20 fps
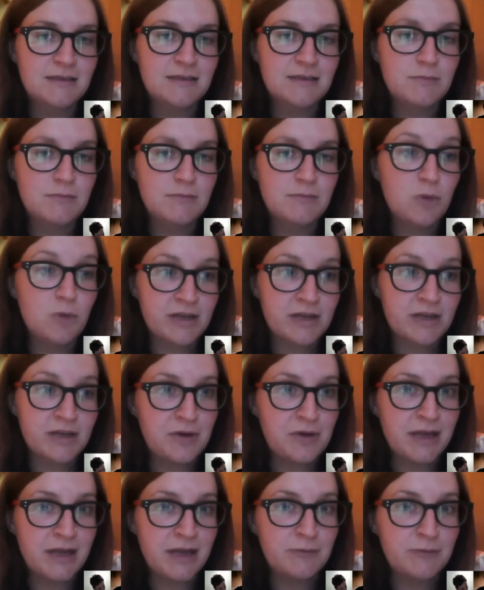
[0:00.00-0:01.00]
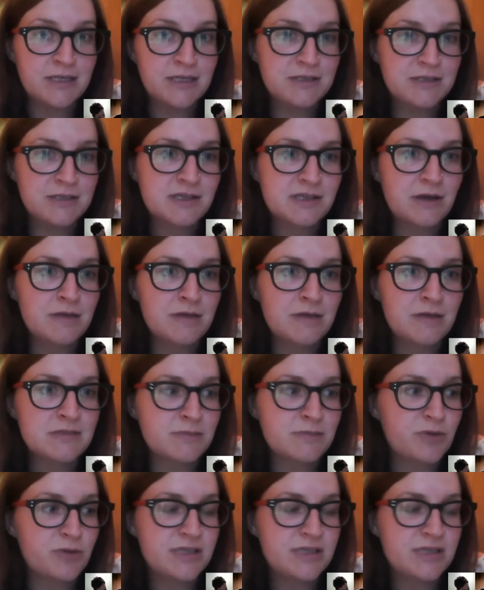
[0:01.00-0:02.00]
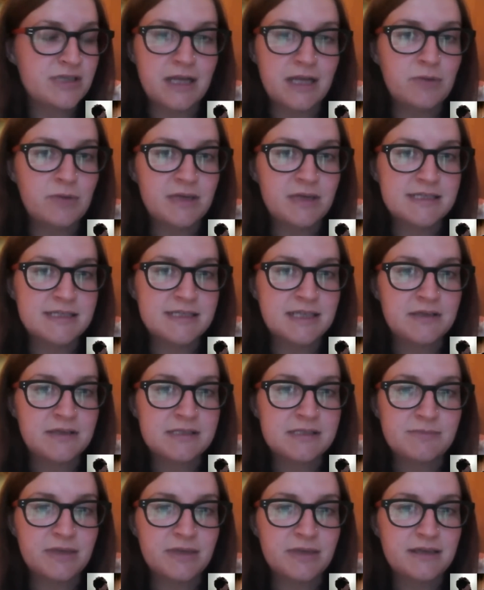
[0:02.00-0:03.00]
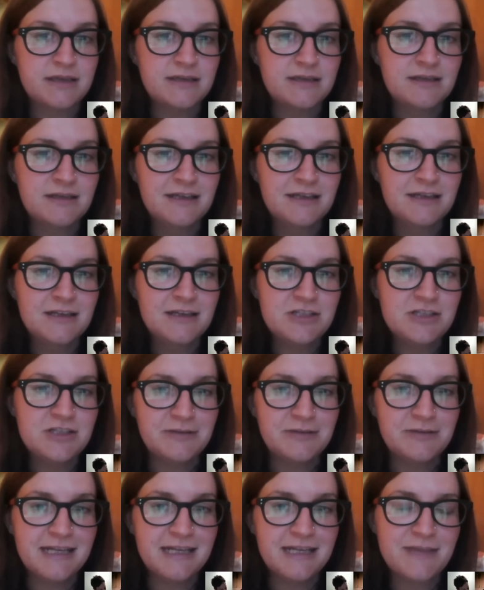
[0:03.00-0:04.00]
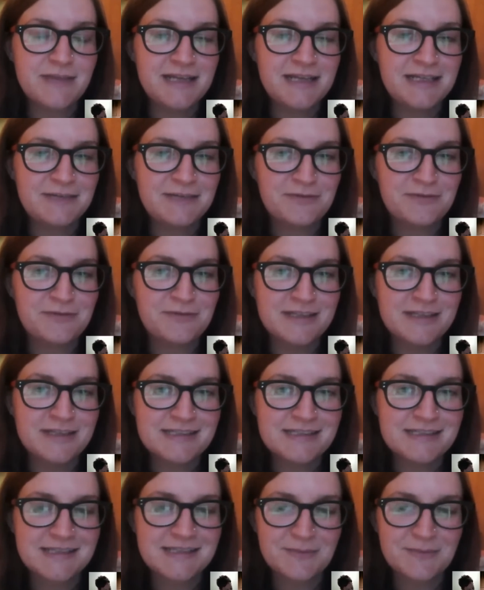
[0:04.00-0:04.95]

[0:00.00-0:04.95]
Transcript: more than I thought it would. I just thought it was a pretty notebook excuse, but genuinely has made a difference.